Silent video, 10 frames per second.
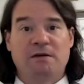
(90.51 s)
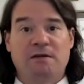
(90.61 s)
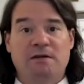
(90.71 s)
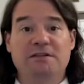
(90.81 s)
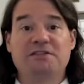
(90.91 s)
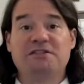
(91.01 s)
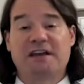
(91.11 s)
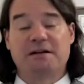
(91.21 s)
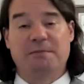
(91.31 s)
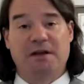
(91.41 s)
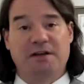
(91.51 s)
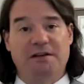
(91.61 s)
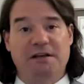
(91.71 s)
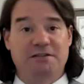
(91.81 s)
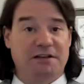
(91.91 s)
This second
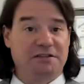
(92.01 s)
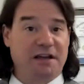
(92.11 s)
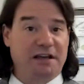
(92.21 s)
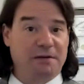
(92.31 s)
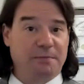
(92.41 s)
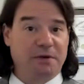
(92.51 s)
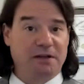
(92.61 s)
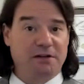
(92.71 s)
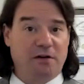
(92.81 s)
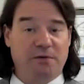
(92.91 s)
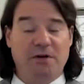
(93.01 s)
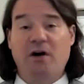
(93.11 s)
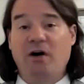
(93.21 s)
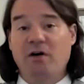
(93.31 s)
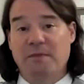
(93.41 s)
opinion is a second opinion on
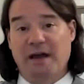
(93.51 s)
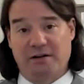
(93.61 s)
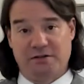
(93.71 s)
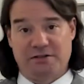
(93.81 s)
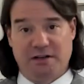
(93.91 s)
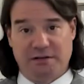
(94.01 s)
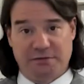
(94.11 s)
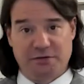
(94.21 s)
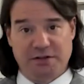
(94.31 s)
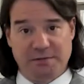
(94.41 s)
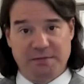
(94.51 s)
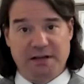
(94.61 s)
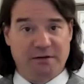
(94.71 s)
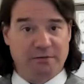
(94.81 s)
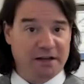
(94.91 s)
all matters of treatment
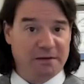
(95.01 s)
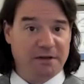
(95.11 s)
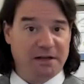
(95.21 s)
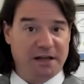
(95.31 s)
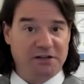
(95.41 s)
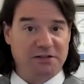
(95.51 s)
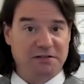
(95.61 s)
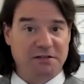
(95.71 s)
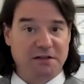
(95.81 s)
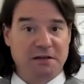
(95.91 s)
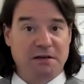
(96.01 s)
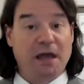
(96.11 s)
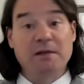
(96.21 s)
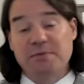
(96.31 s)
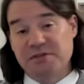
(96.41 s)
and recommendations,
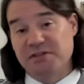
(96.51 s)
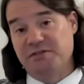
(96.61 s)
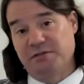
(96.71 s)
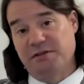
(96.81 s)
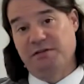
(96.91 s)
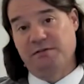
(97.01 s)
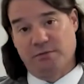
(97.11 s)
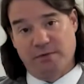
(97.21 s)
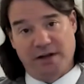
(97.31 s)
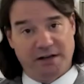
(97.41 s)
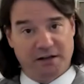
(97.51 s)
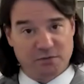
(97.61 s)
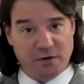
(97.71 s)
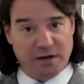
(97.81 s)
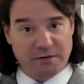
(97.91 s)
and potentially the rating
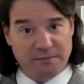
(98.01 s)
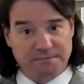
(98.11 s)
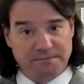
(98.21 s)
as well.